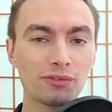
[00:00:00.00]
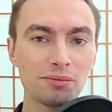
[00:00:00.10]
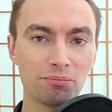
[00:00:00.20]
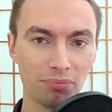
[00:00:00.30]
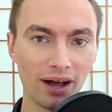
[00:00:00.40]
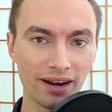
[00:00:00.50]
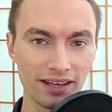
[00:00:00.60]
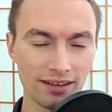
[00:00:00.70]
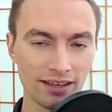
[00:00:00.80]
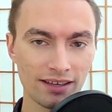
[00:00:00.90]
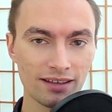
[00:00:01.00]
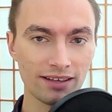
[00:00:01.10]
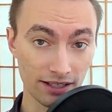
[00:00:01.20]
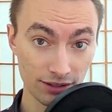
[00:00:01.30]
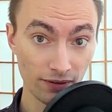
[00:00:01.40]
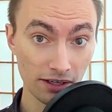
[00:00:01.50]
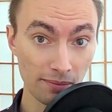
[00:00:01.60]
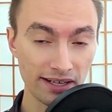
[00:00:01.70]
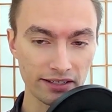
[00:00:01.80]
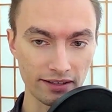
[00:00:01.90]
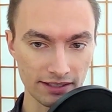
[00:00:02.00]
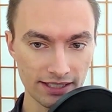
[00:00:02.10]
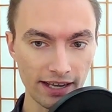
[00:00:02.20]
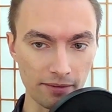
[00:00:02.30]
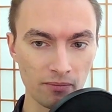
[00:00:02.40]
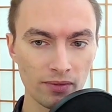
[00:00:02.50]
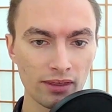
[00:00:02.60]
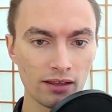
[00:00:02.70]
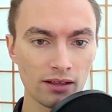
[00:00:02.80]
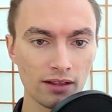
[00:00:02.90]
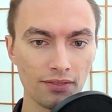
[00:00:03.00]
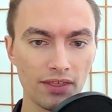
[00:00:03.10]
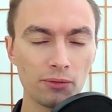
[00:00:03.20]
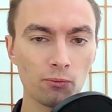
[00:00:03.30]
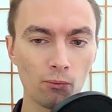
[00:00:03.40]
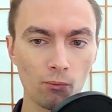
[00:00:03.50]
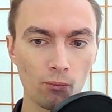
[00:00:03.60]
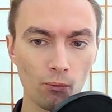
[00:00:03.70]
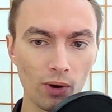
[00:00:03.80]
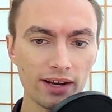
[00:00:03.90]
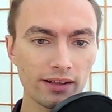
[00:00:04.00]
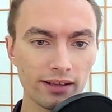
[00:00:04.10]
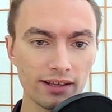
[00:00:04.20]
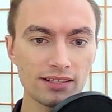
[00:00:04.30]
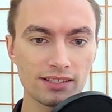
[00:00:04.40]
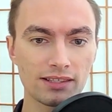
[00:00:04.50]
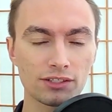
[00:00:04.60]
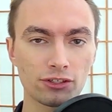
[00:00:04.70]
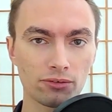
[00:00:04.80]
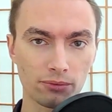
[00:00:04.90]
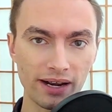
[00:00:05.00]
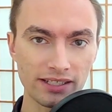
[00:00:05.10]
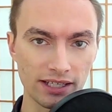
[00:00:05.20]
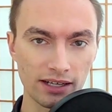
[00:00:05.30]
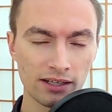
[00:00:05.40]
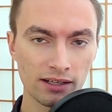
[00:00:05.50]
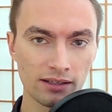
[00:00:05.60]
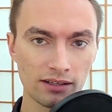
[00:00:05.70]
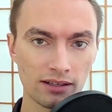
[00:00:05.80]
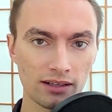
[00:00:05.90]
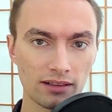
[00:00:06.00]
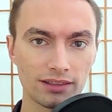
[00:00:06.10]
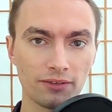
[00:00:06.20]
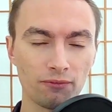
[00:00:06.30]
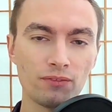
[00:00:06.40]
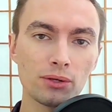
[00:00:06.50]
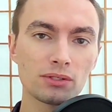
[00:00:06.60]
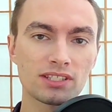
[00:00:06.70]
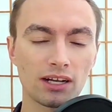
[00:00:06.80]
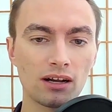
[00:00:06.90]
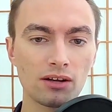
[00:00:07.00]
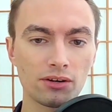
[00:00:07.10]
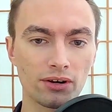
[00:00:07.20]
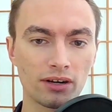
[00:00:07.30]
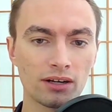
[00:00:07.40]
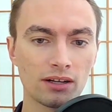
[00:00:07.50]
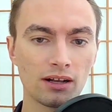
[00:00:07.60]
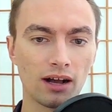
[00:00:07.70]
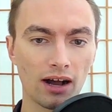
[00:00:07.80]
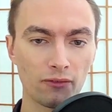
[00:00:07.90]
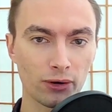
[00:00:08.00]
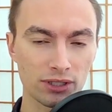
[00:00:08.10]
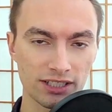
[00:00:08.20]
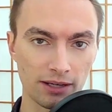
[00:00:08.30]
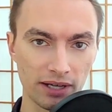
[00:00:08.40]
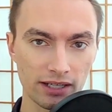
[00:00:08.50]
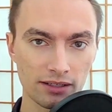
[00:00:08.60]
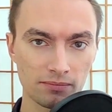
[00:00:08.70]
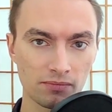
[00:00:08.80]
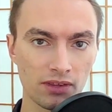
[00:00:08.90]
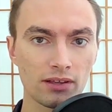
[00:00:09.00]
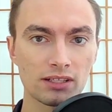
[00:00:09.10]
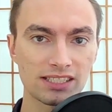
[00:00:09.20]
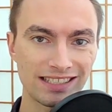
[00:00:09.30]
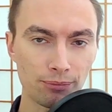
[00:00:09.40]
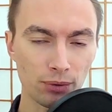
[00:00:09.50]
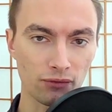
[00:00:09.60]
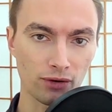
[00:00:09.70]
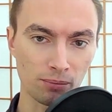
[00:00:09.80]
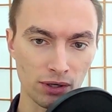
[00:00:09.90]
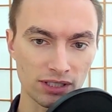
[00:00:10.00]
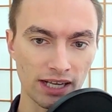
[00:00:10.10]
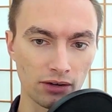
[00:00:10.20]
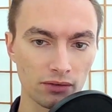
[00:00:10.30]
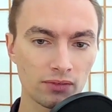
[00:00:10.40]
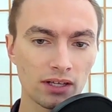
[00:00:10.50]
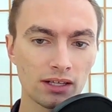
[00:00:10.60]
body is fundamentally the same, then what is the Teresa that feels the hunger of her stomach, separate from herself?